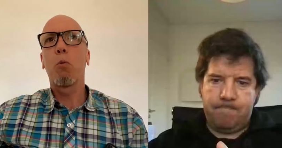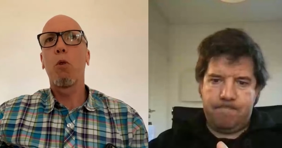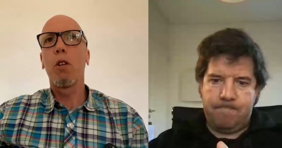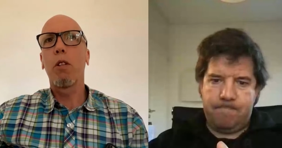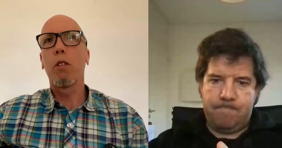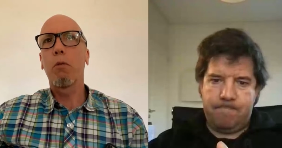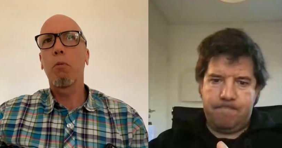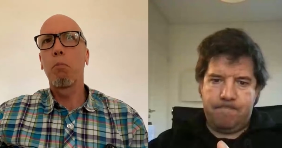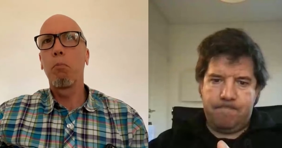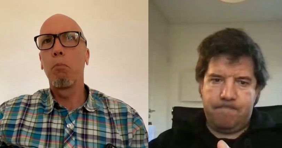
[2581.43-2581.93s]

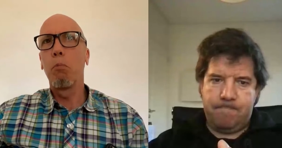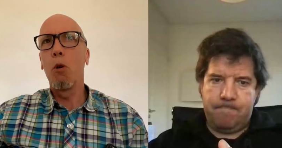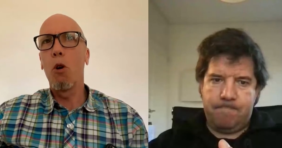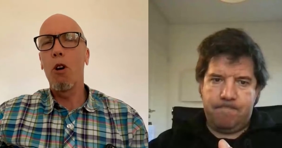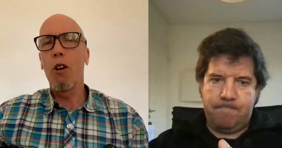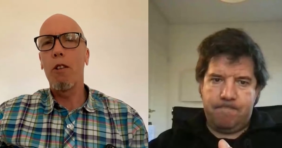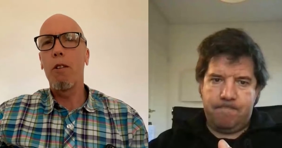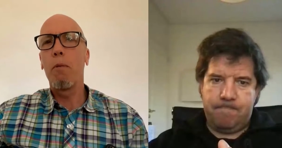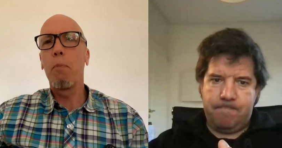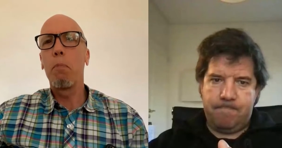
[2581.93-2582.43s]
Speaker 1: worth
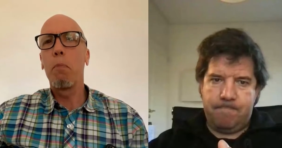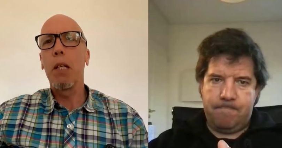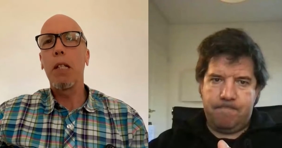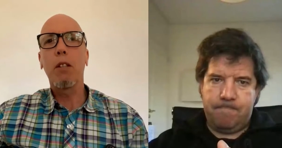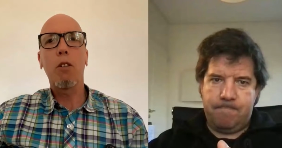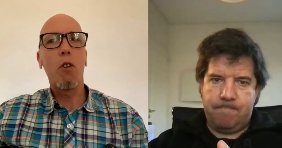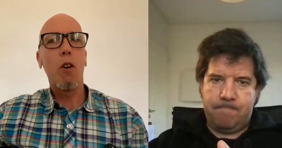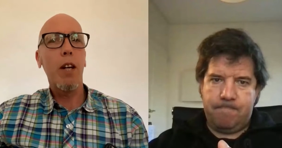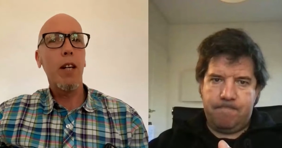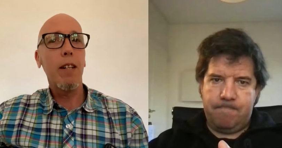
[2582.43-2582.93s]
more than
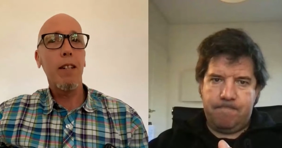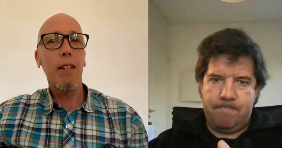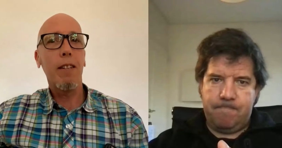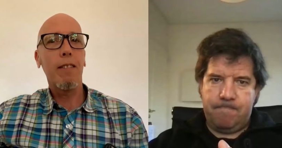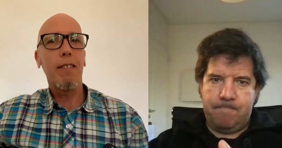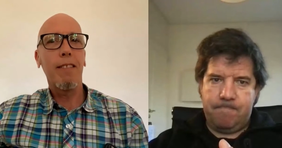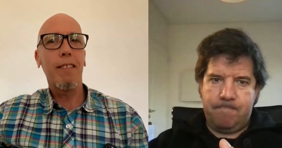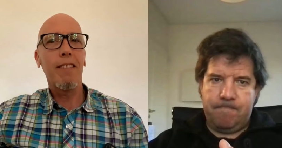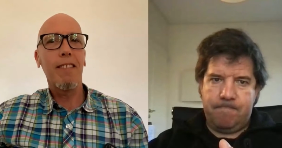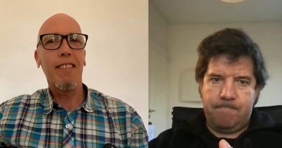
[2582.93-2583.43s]
Bitcoin at
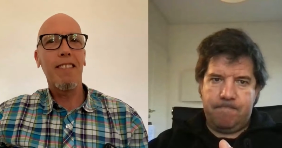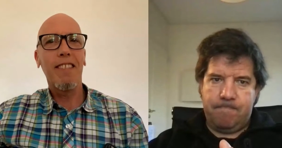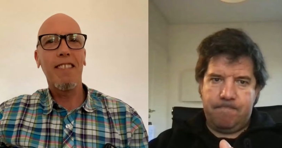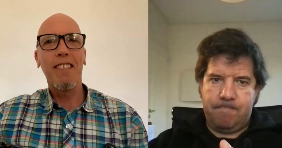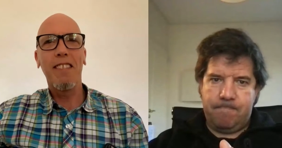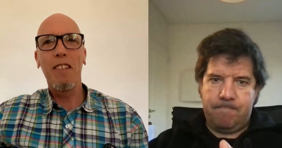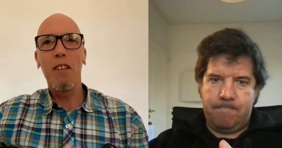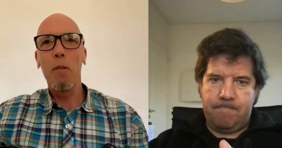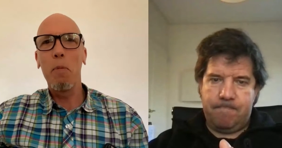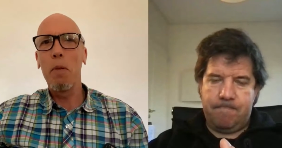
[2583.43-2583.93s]

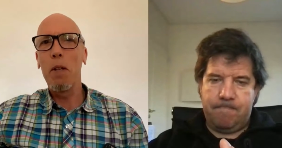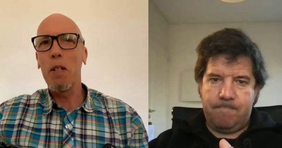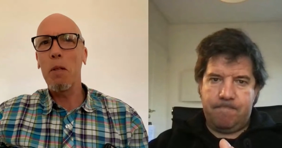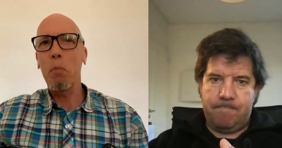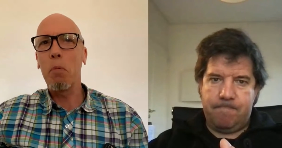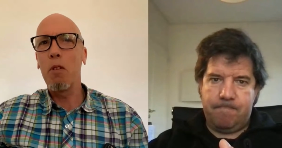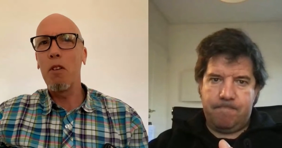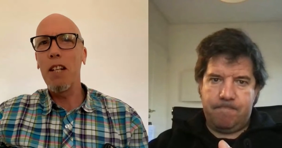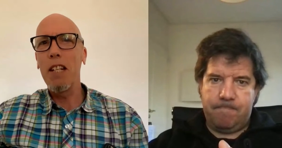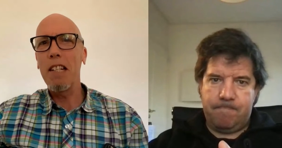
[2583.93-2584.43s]

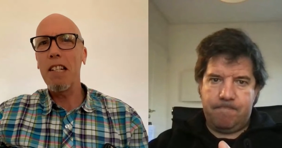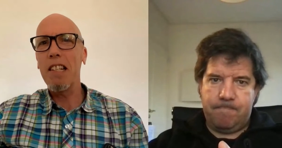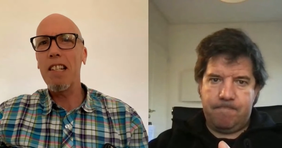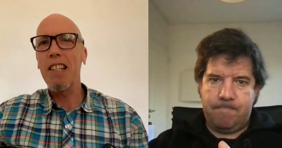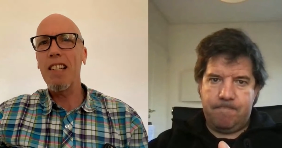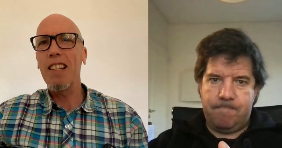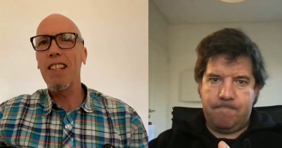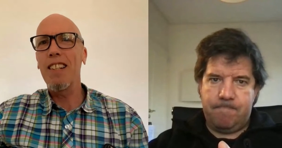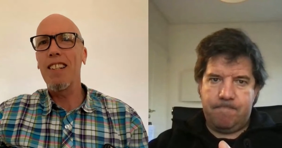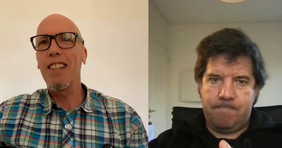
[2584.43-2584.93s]
numerous
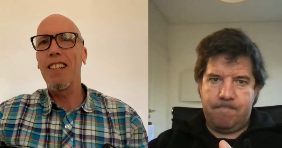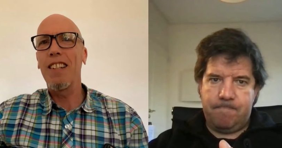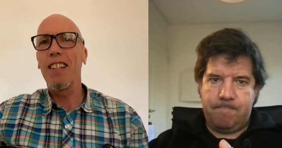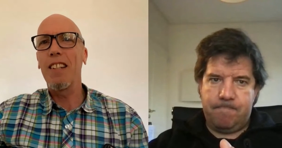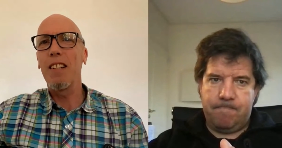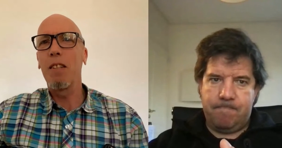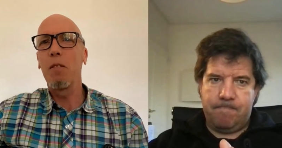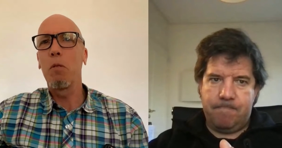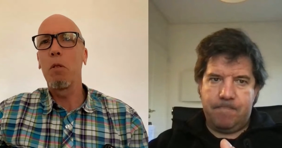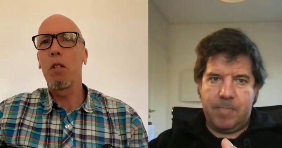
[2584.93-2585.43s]
points,
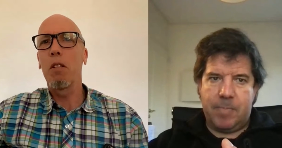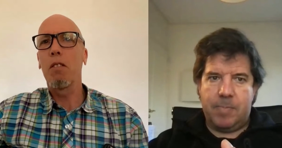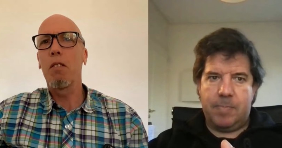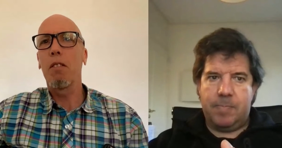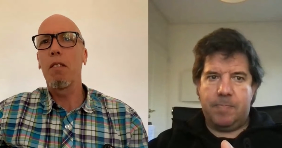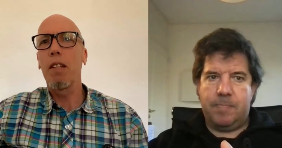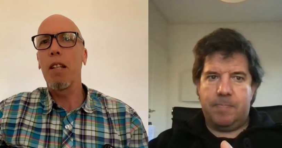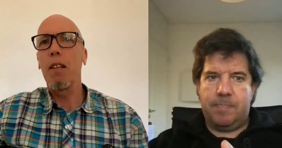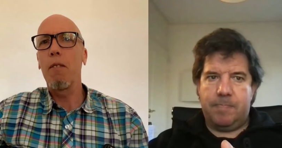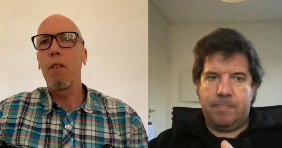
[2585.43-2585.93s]
uh, with
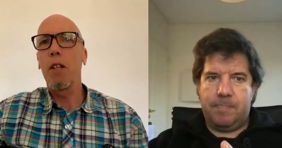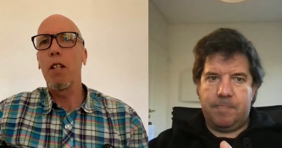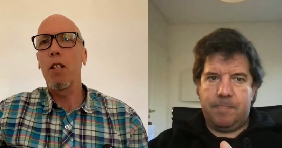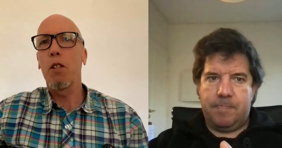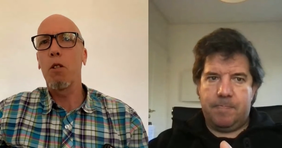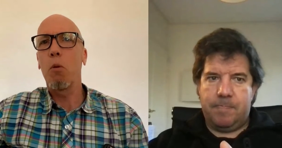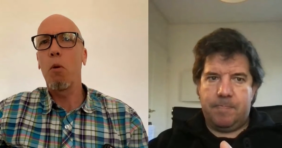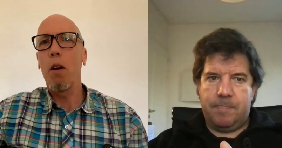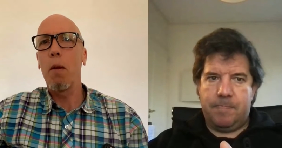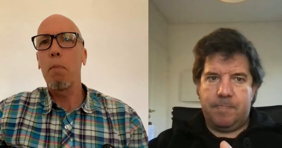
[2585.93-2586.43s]
even
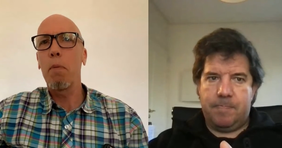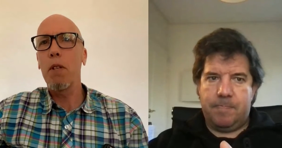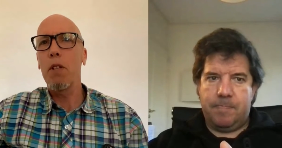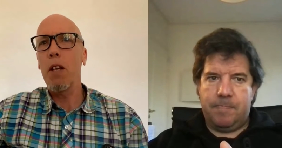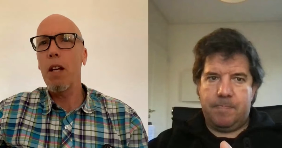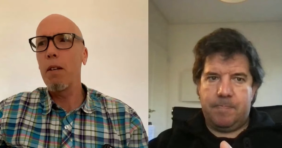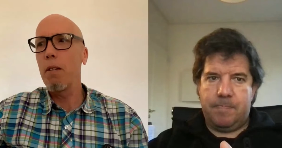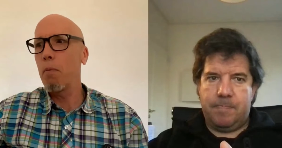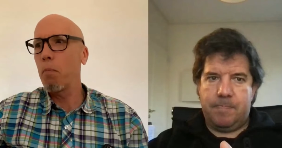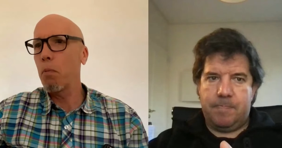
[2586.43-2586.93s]
a twenty
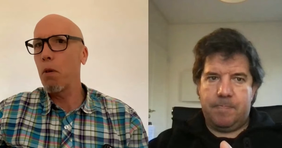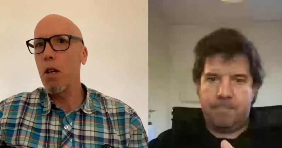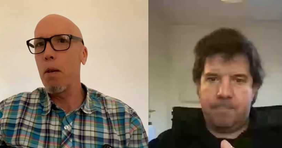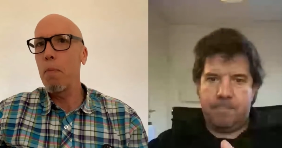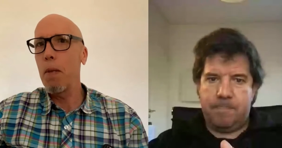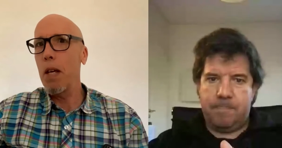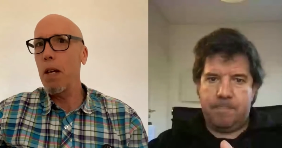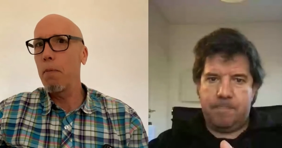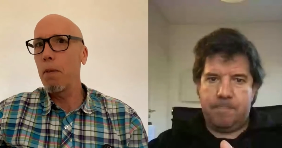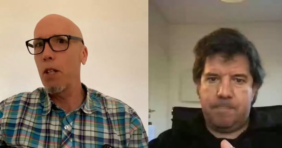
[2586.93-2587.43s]
percent
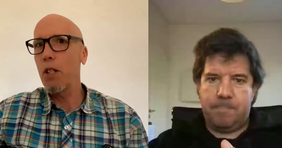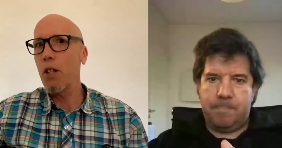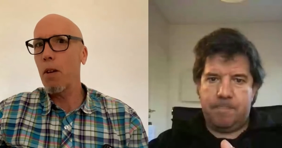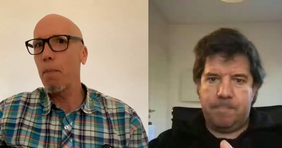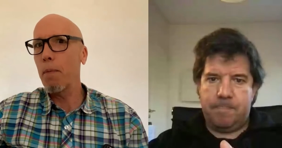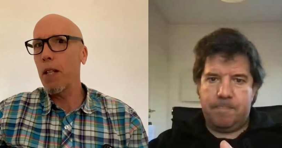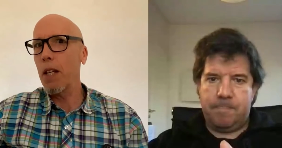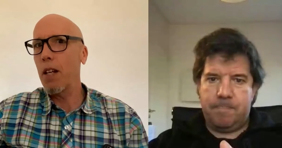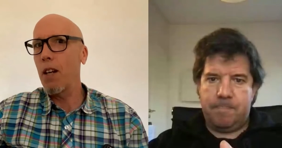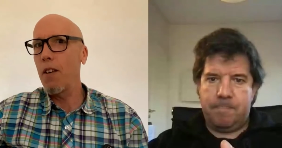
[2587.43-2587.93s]
premium or
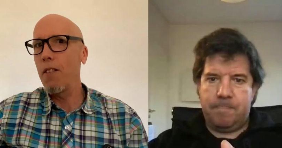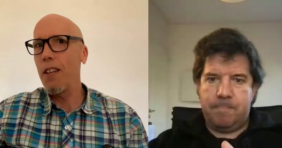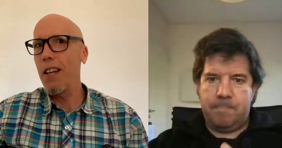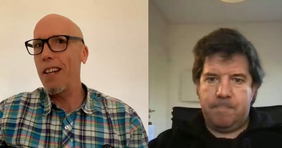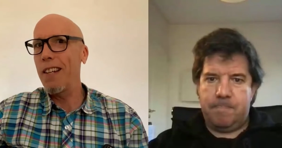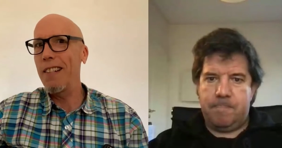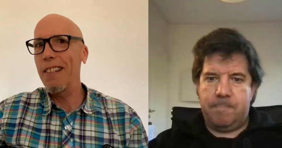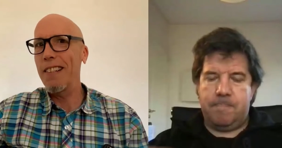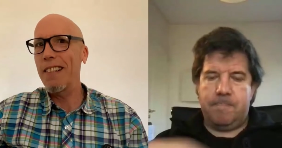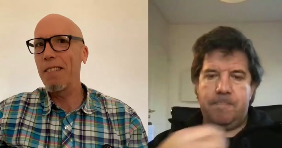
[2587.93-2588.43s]
something on
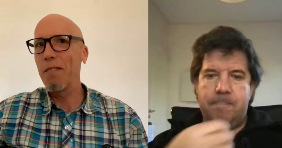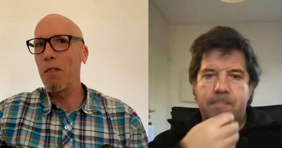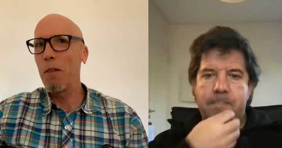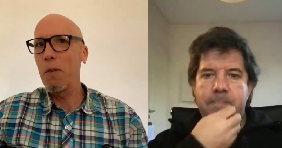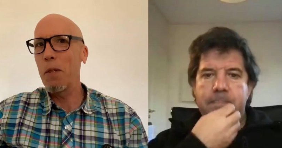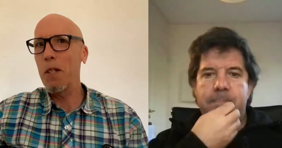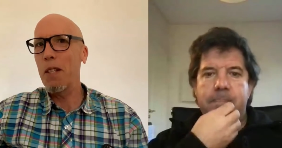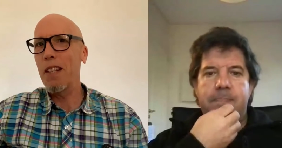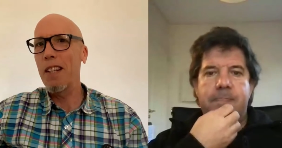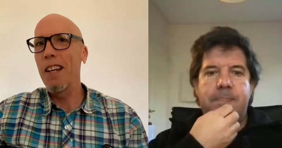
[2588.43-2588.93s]
that.
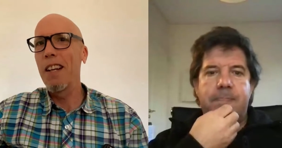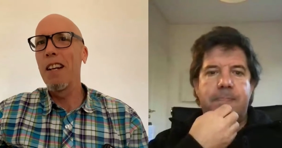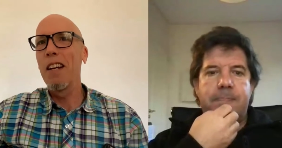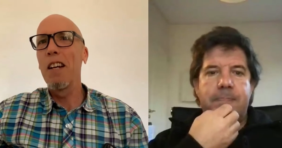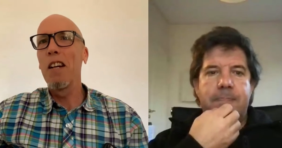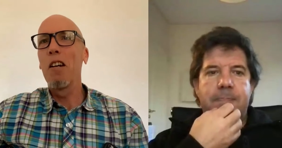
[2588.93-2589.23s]
What was